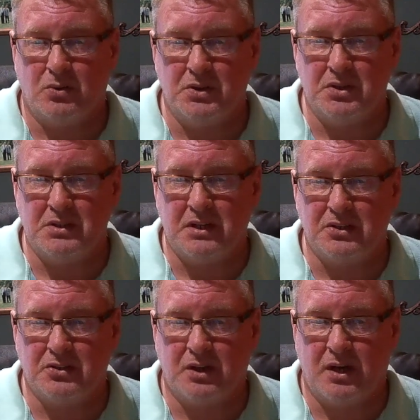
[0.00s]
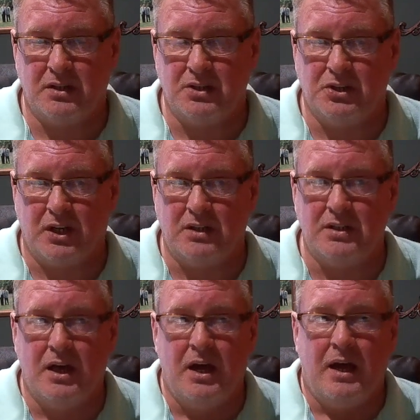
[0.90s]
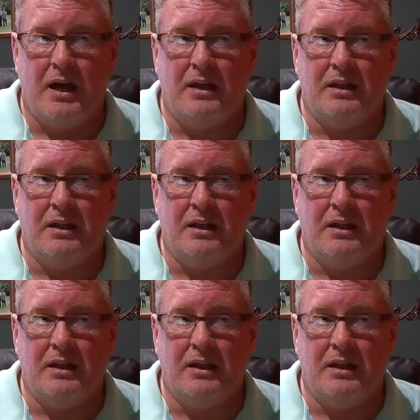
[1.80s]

inches extra on each end, and